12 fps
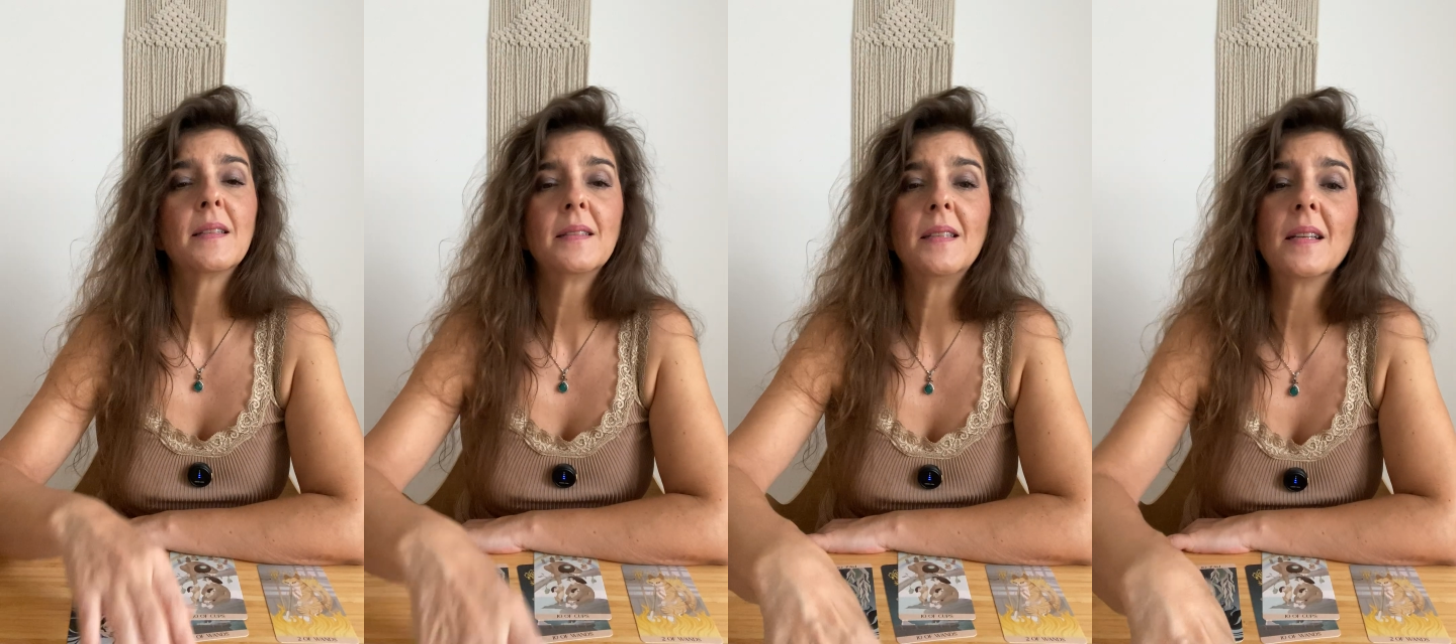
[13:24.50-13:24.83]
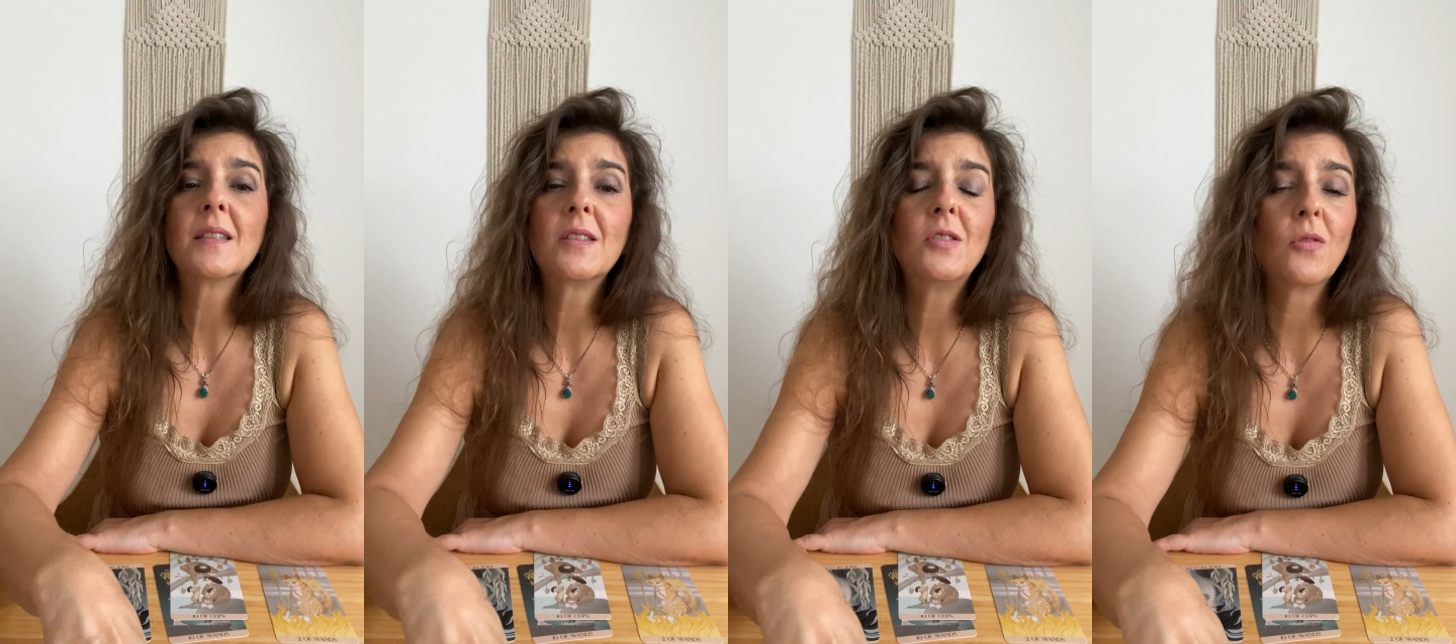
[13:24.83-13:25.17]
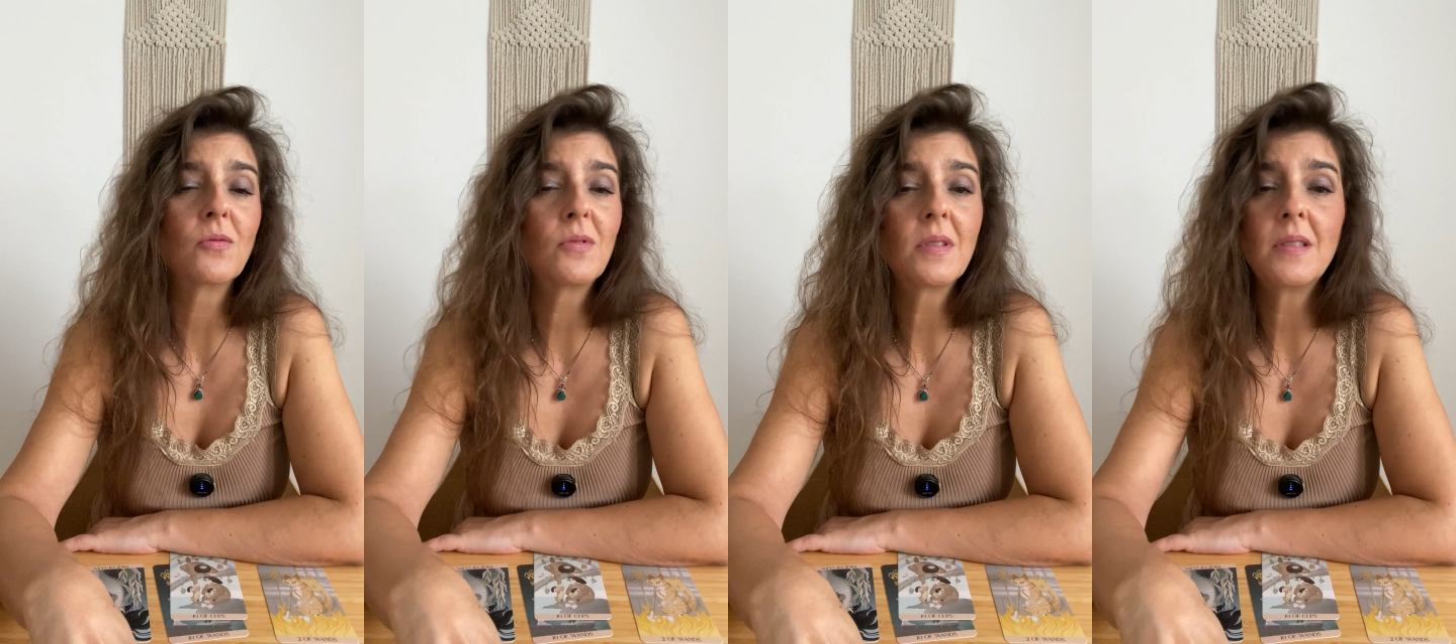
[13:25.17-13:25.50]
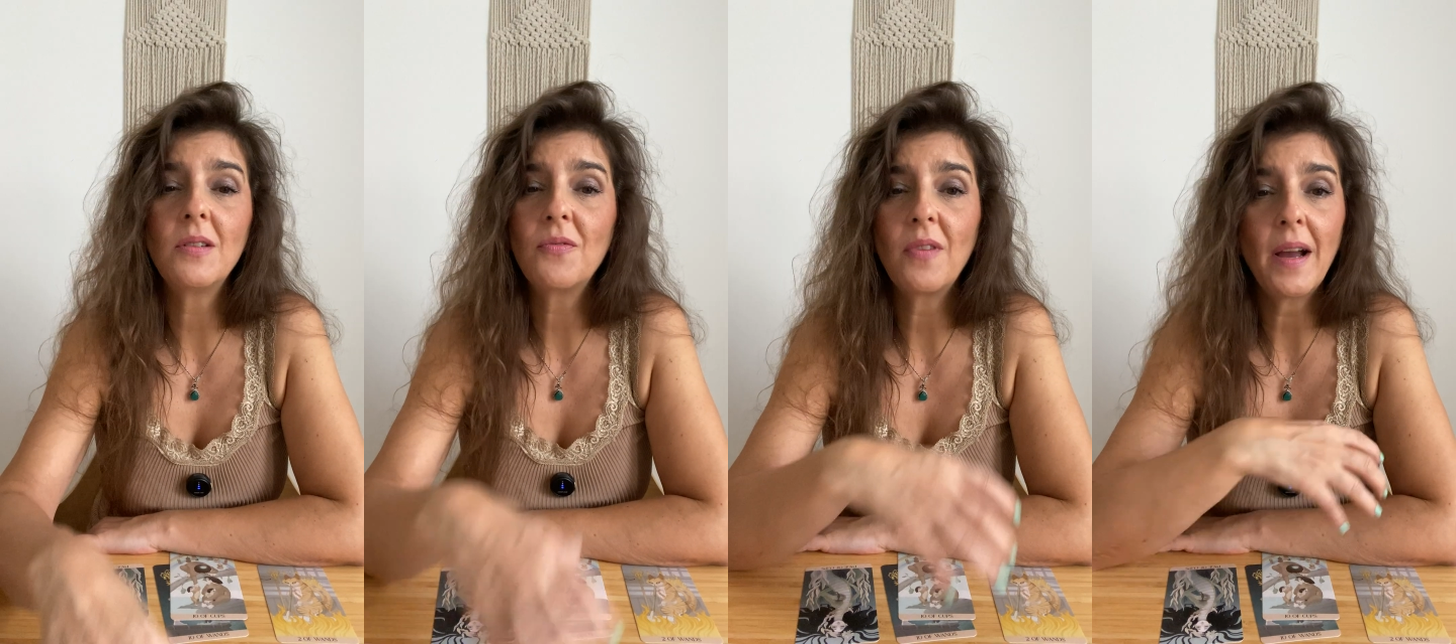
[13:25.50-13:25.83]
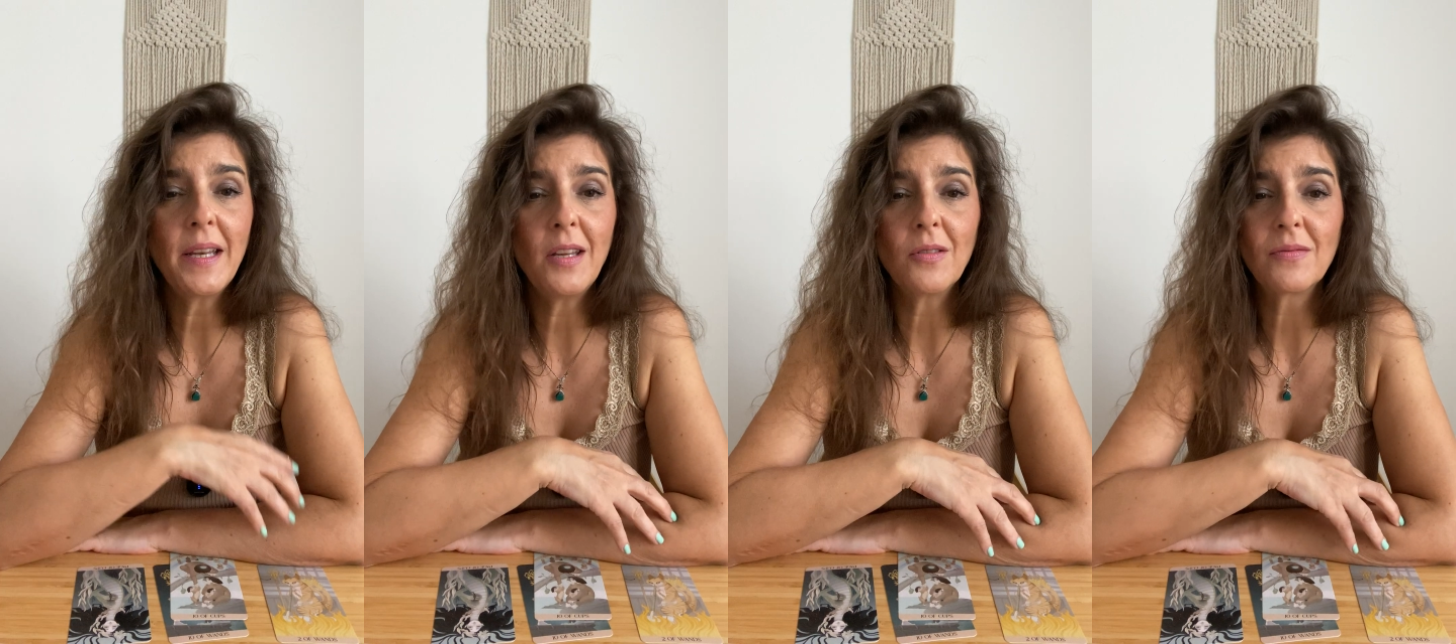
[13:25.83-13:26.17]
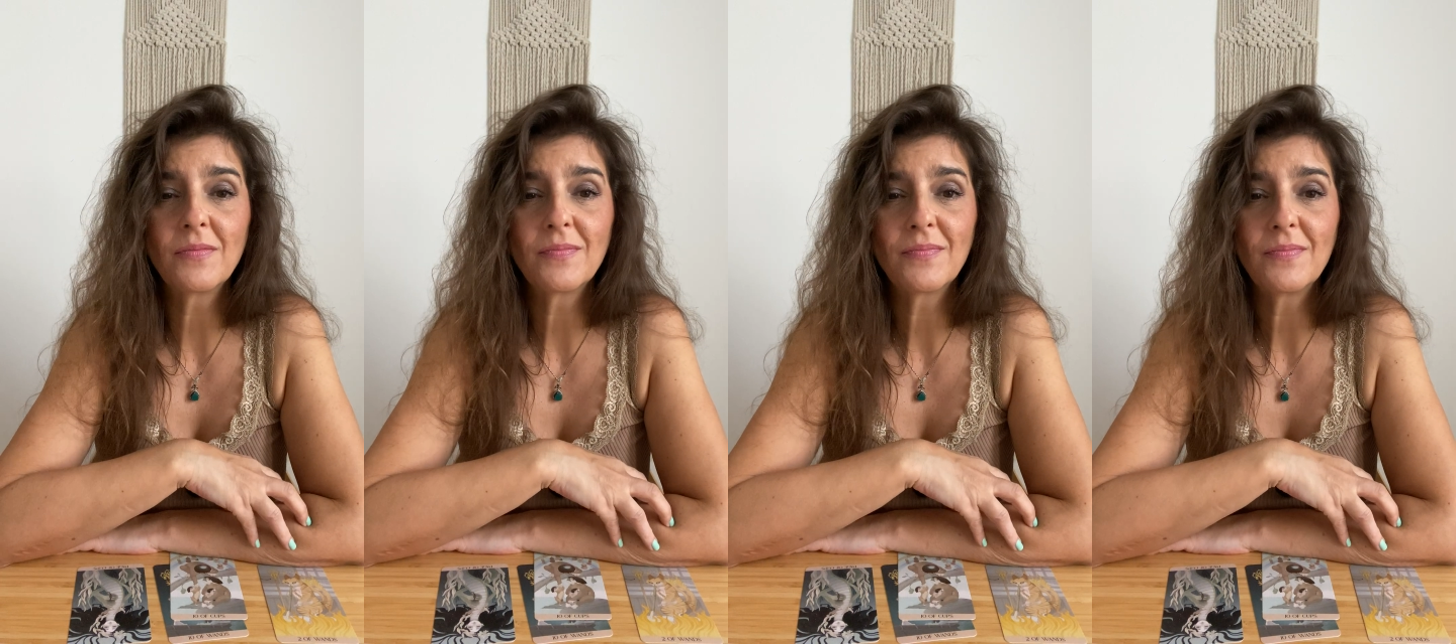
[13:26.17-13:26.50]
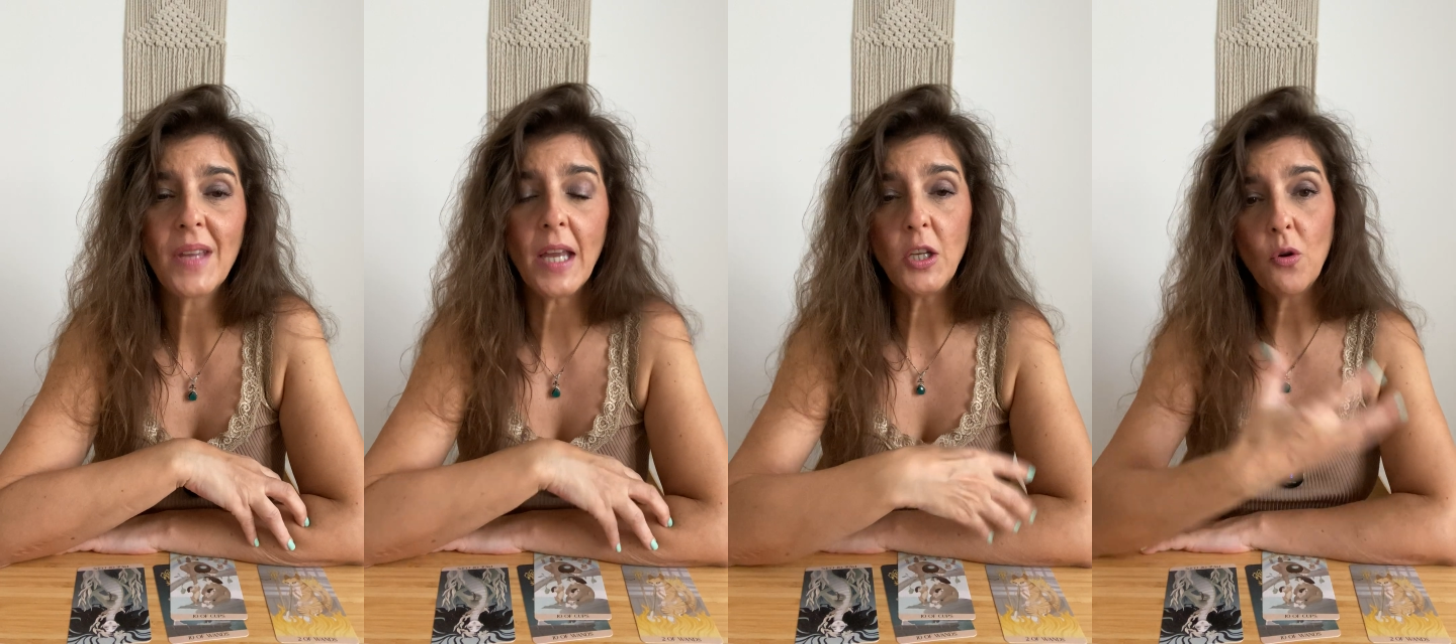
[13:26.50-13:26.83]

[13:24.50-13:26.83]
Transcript: that don't define you. And